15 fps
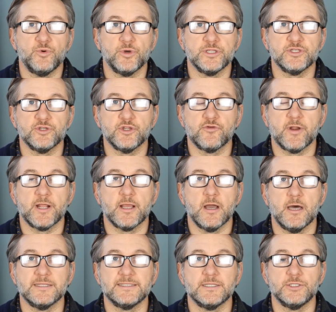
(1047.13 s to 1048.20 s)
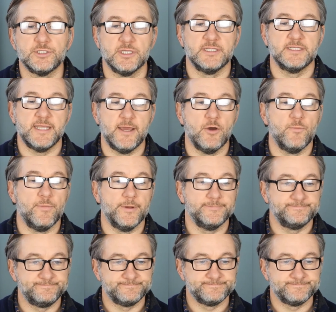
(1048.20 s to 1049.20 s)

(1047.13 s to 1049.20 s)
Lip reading: points on your credit cards does help.